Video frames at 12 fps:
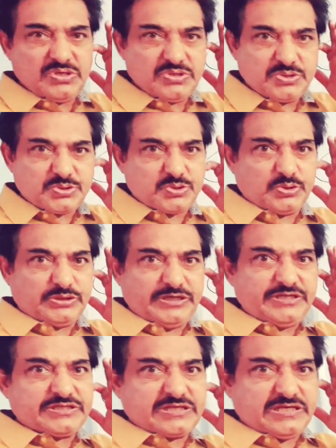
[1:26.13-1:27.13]
So
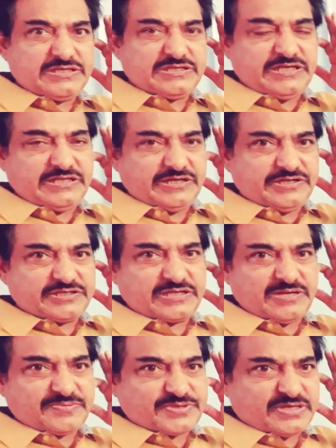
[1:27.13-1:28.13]
see the
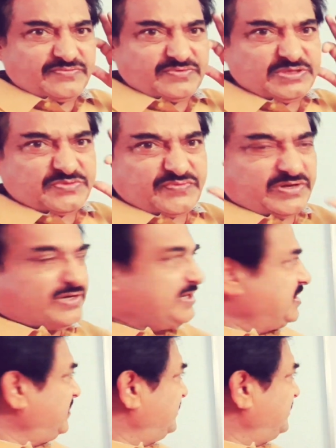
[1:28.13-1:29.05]
description of this figure.